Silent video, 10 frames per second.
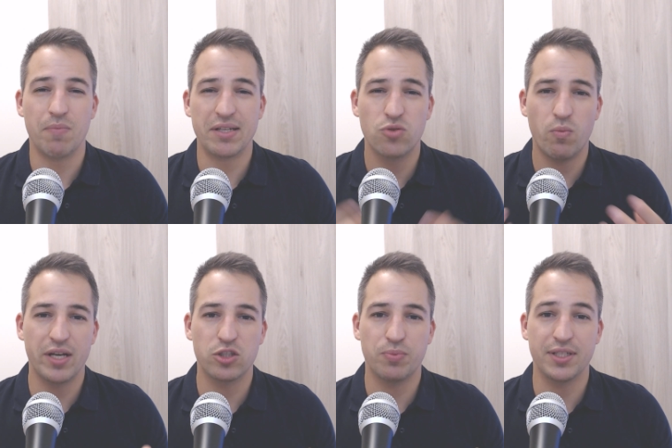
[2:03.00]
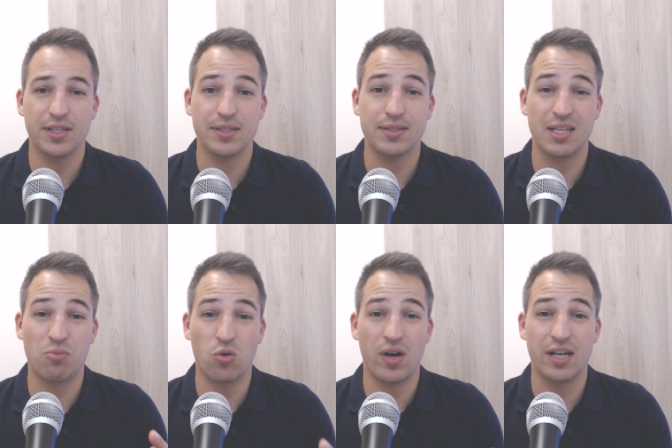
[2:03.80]
Based on my experience, it
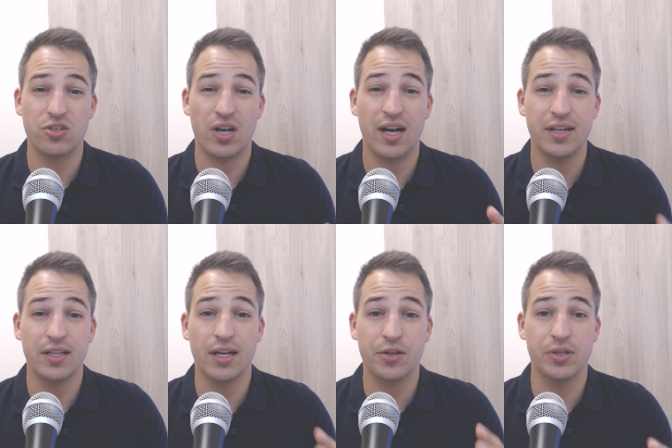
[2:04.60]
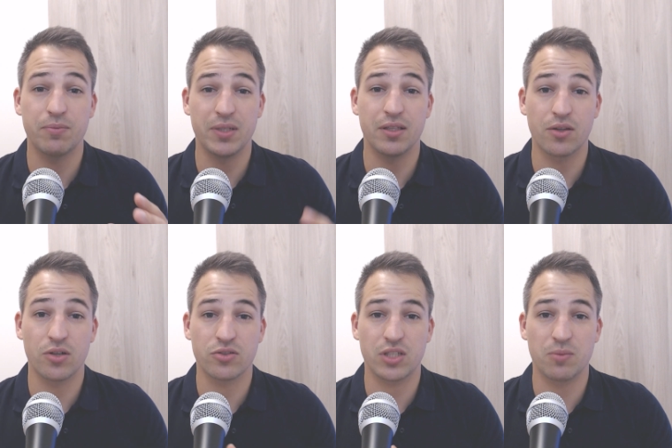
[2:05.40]
provides highly accurate meeting
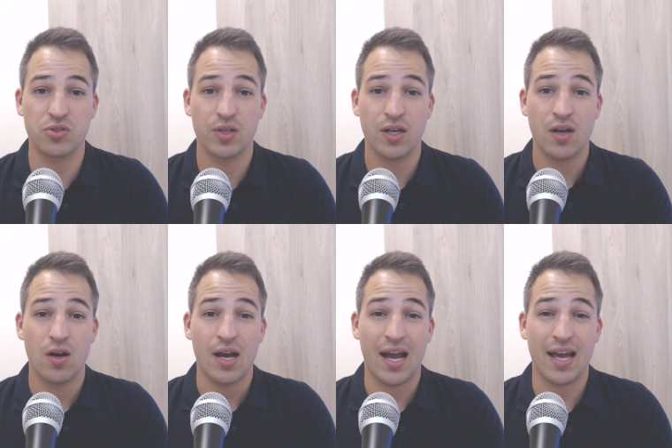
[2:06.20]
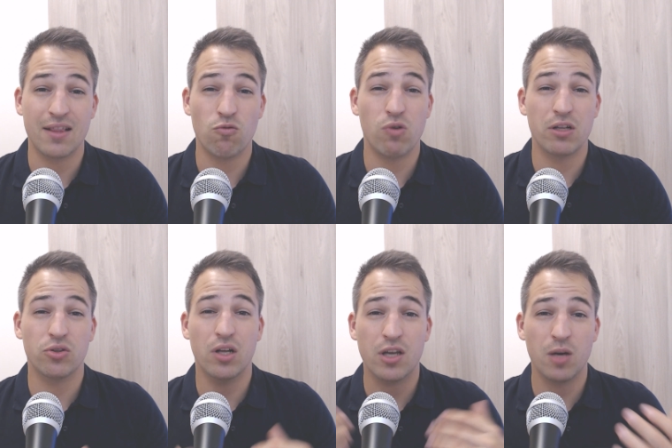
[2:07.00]
transcripts. And when
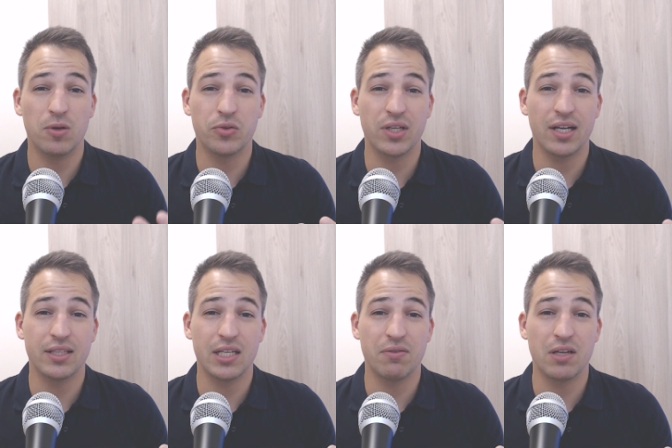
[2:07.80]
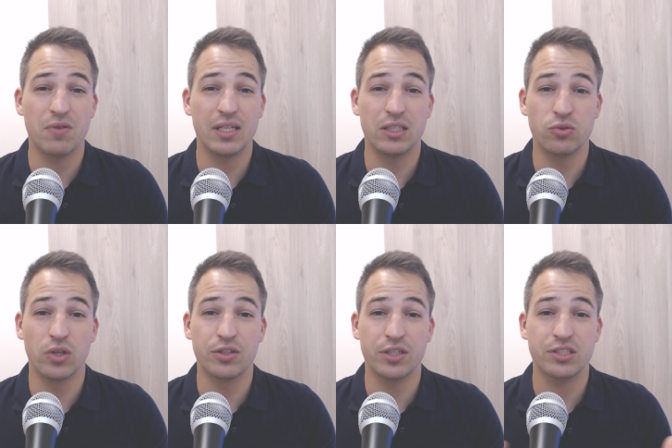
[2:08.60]
talking about TLDV, we need to
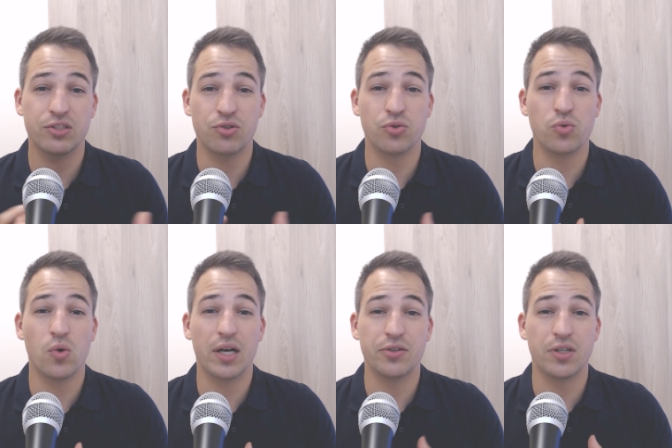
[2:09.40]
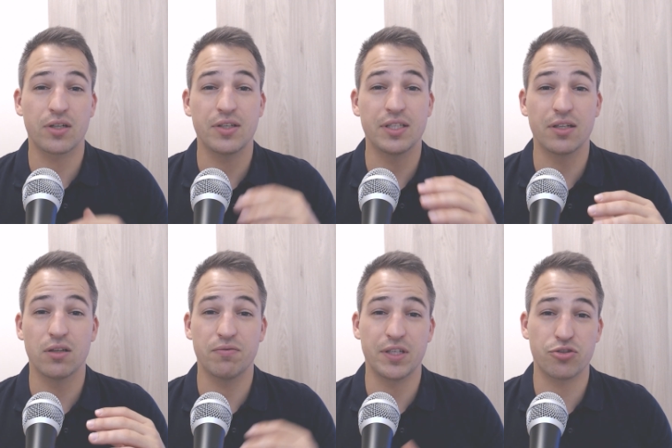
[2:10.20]
address two other critical
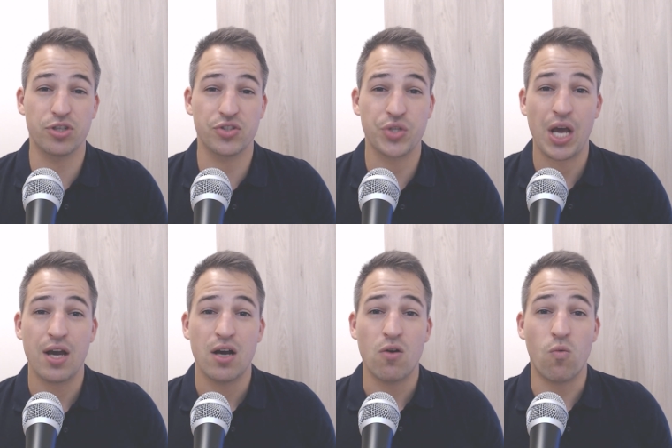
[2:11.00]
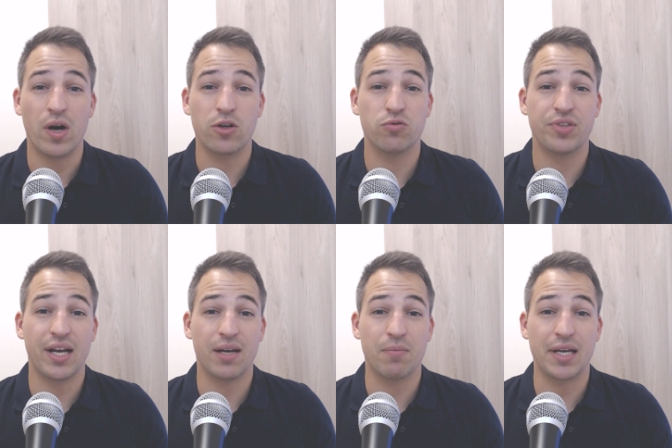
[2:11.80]
features. One of
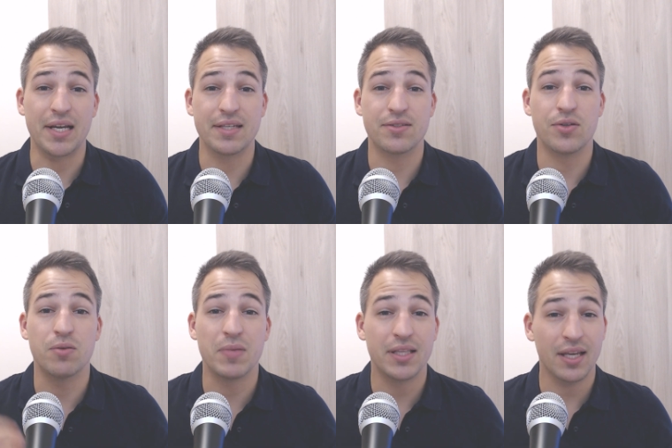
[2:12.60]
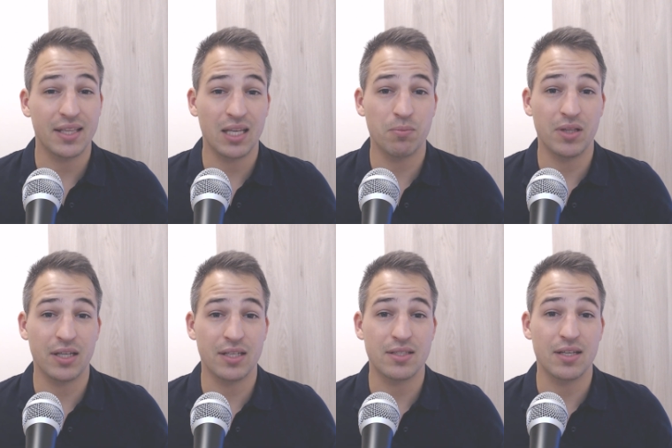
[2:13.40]
them is the meeting
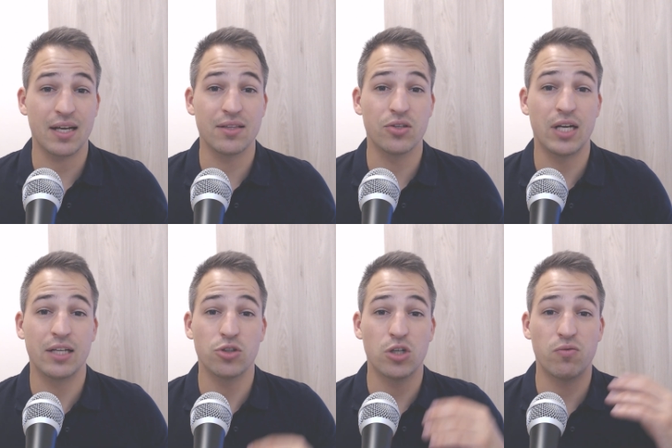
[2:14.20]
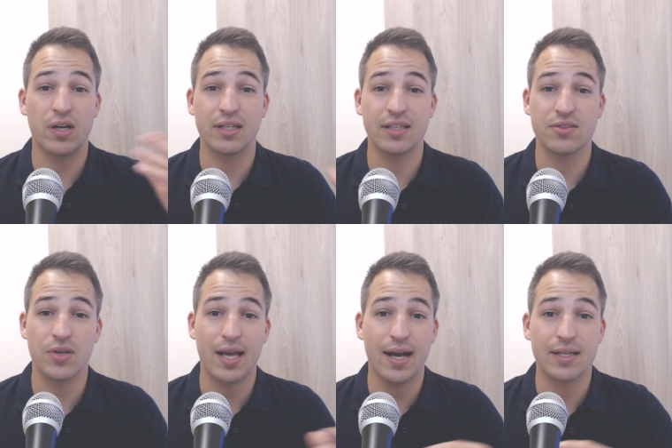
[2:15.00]
templates and another one is the
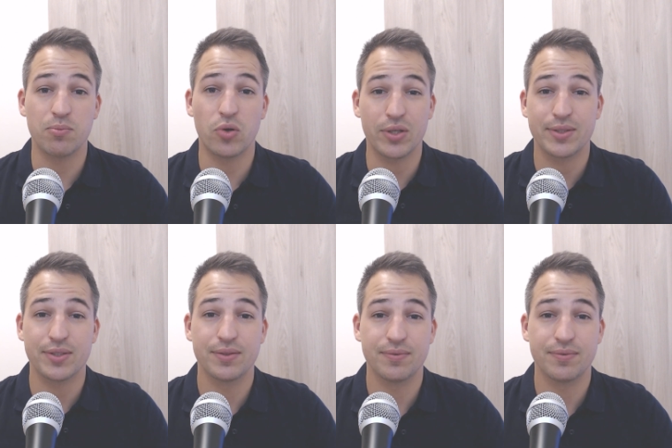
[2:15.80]
AI reports.